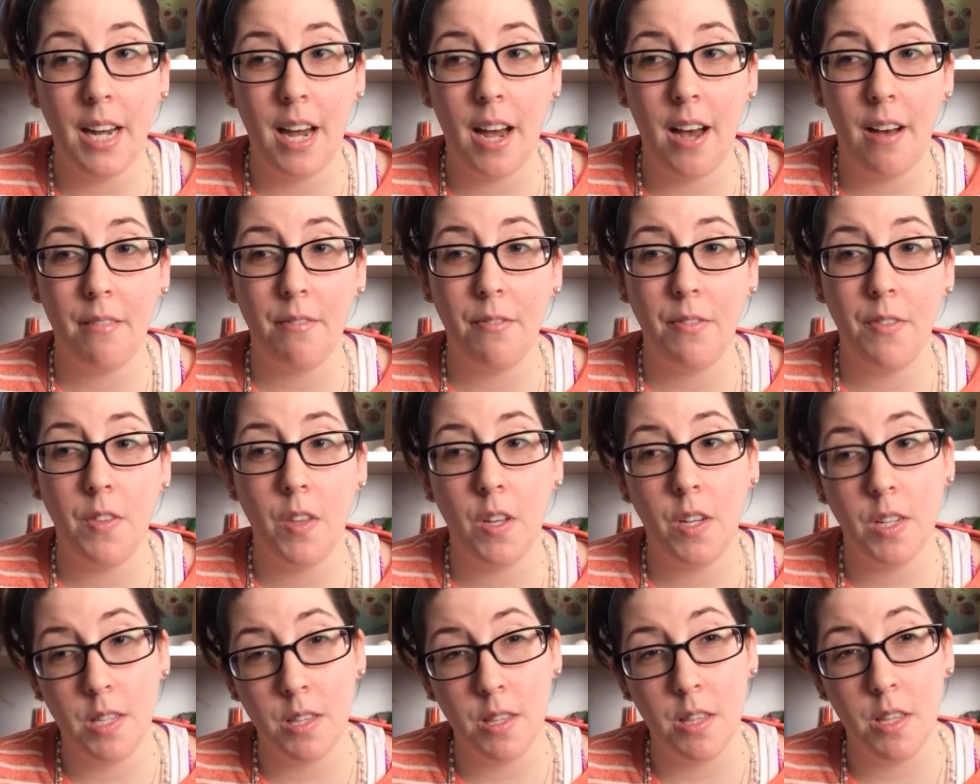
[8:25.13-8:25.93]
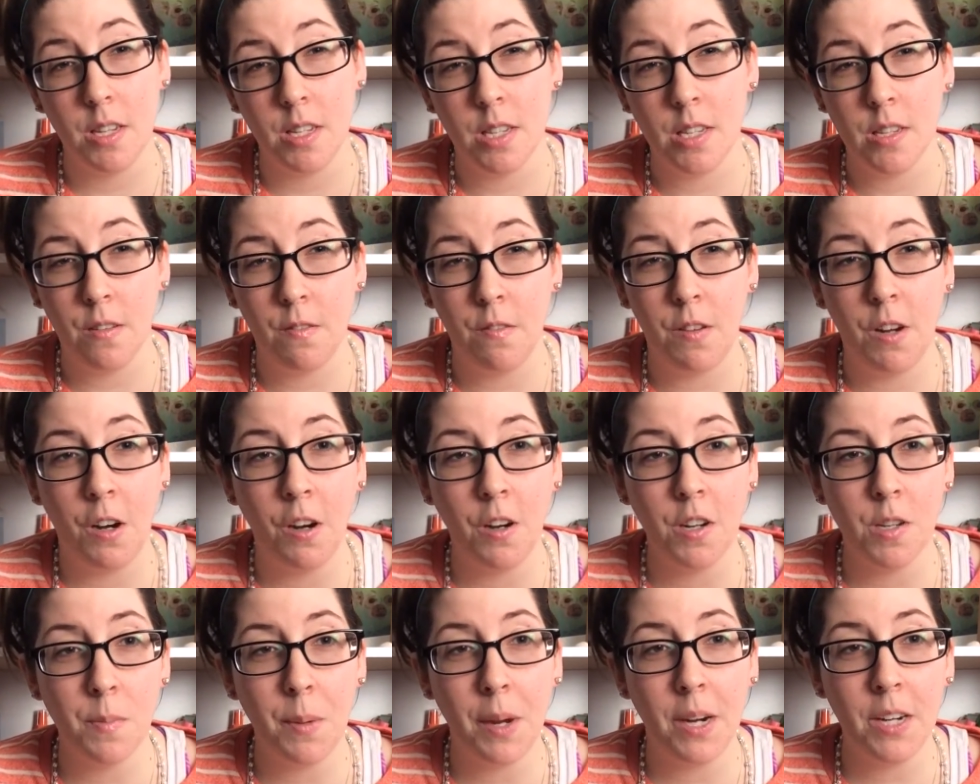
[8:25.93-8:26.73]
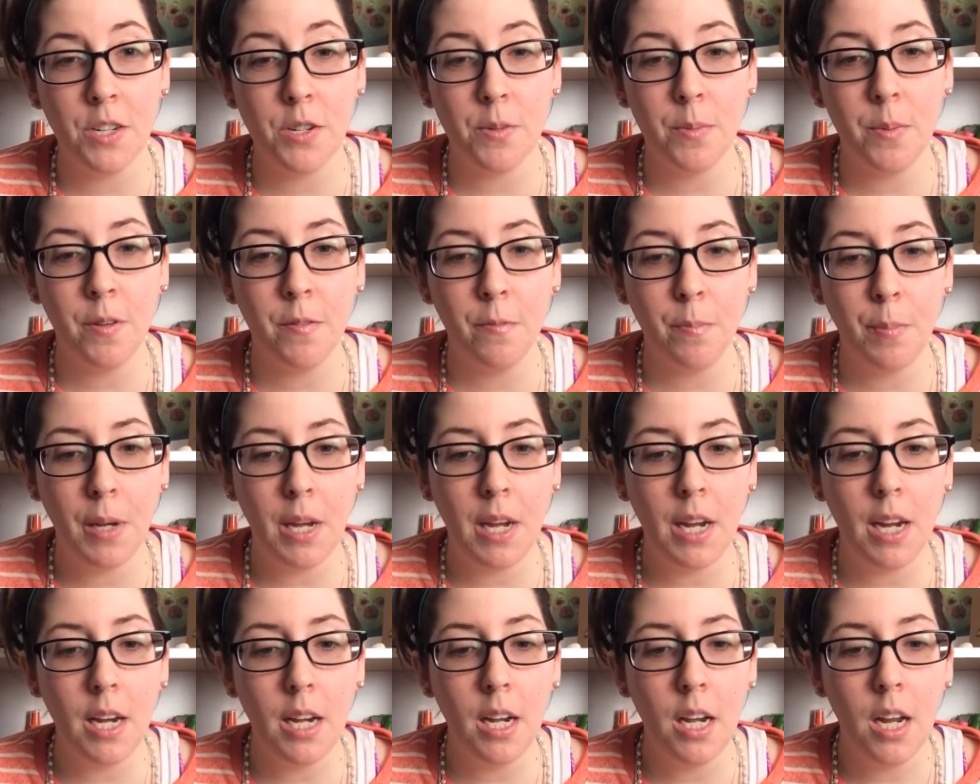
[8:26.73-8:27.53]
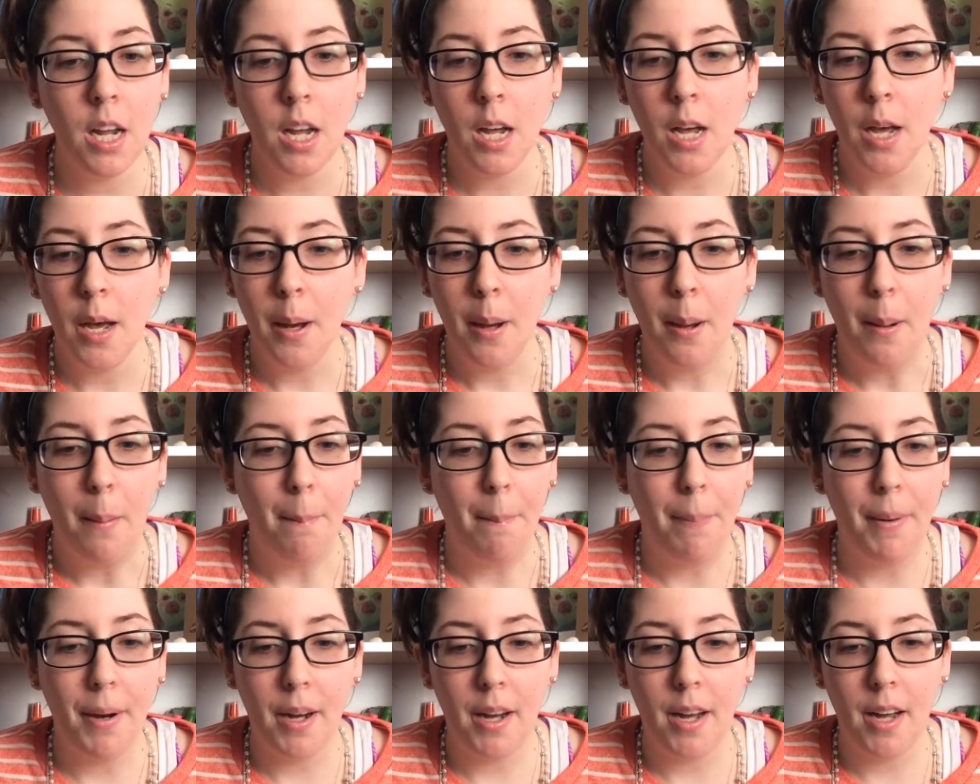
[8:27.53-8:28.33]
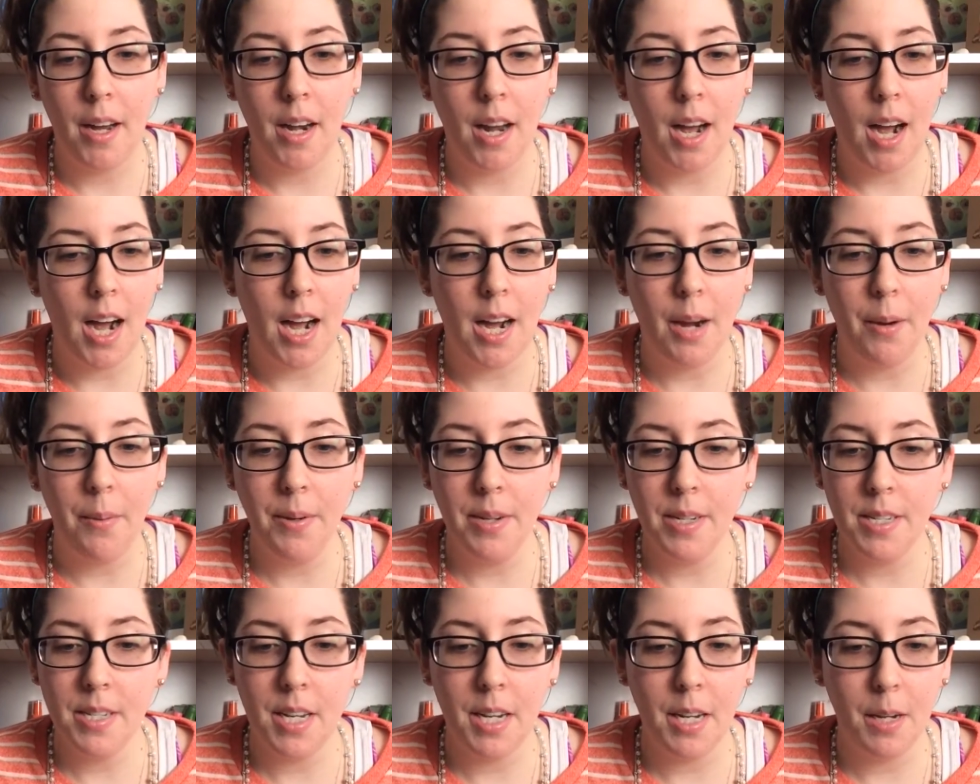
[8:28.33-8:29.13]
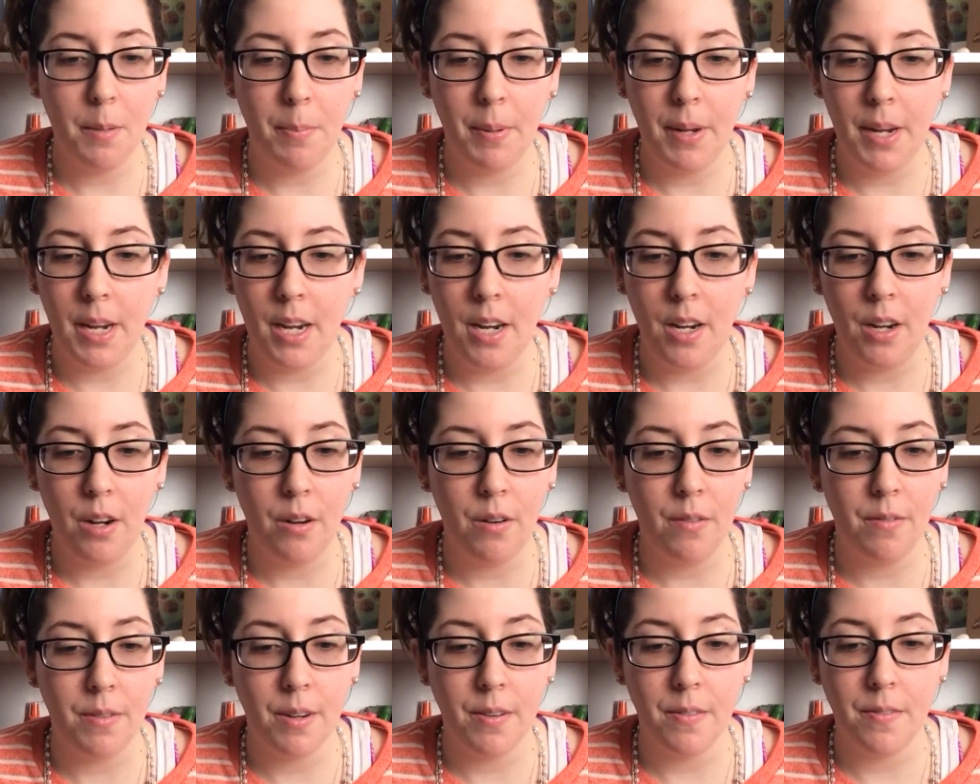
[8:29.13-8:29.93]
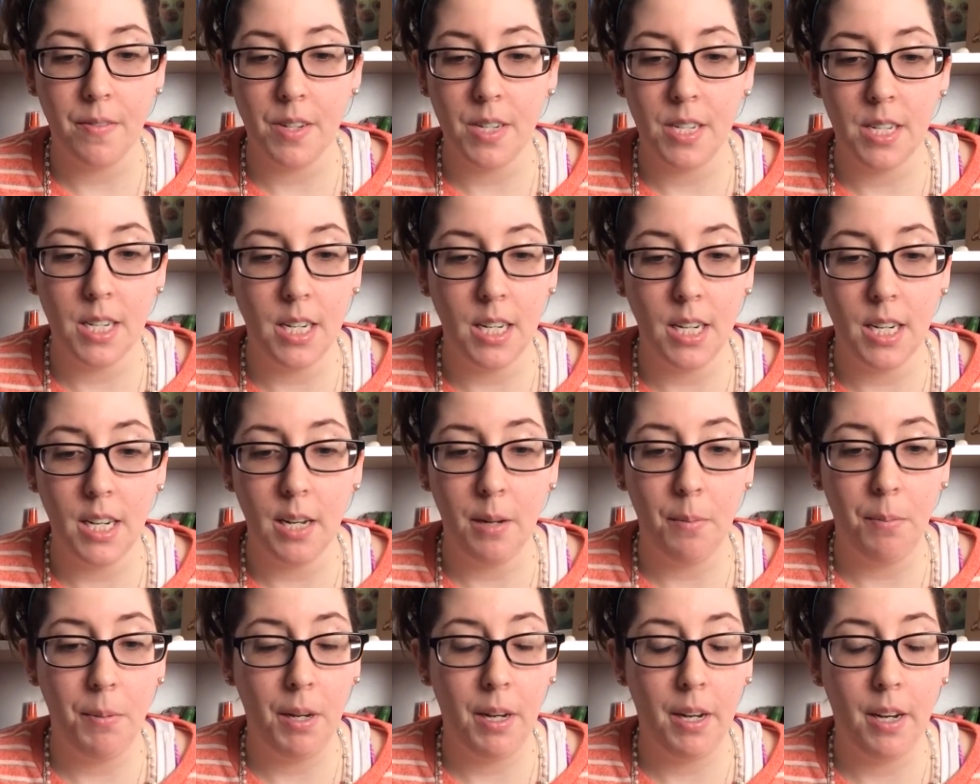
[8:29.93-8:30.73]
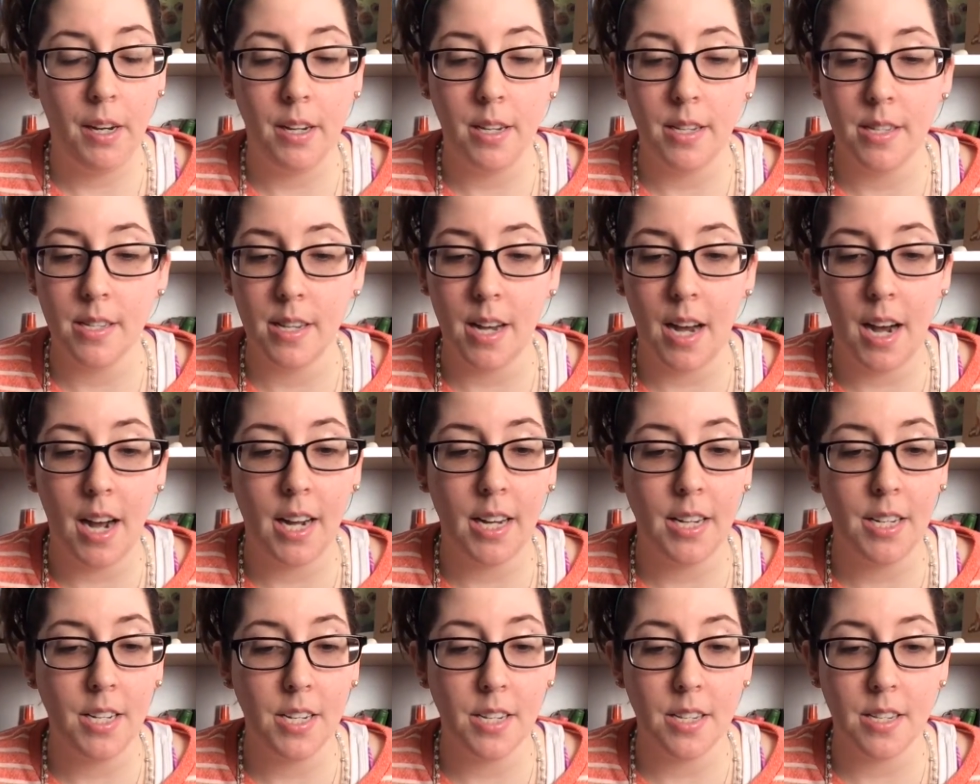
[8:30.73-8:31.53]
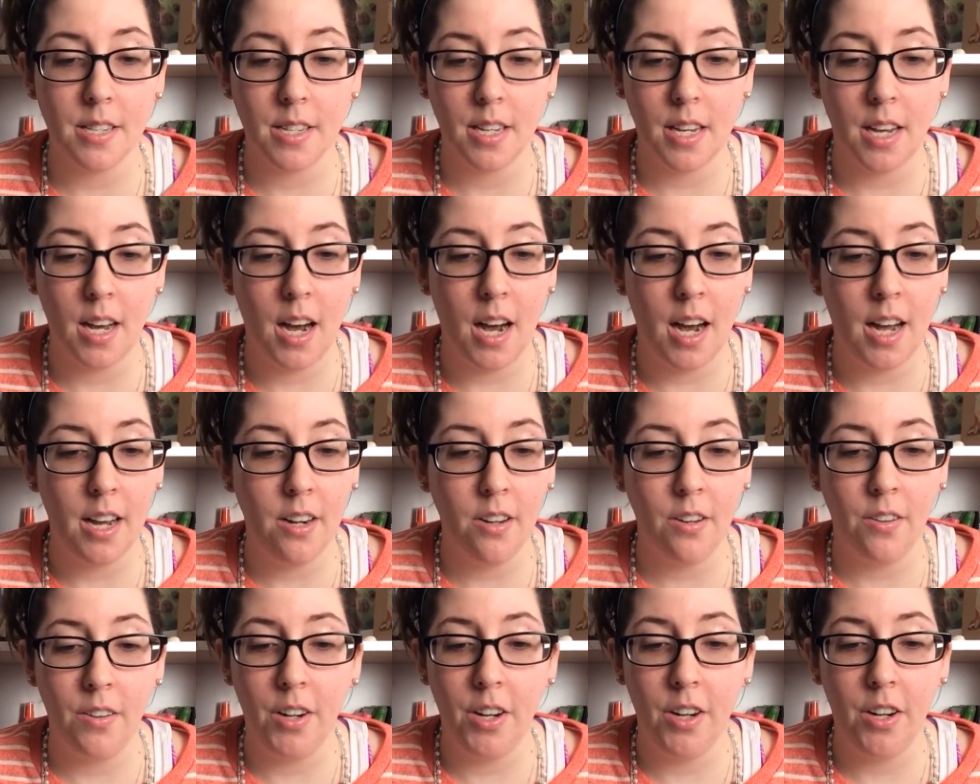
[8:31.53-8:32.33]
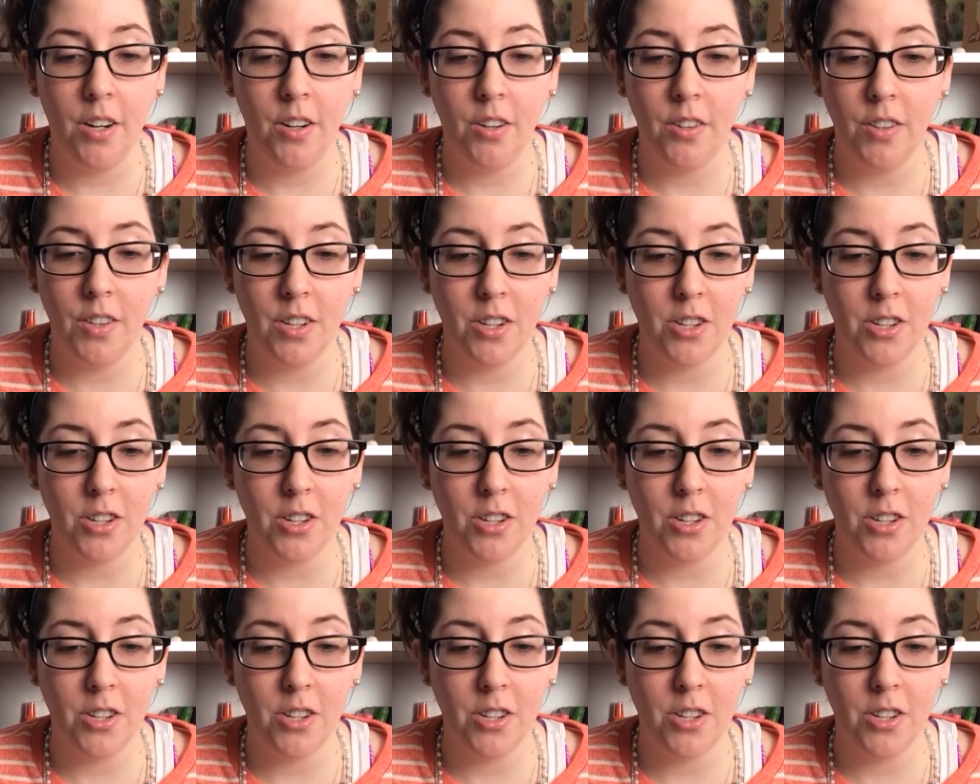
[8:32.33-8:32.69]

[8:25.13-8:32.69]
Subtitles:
I have the severe spectrum of pain, but I would take pain over fatigue because I don't know.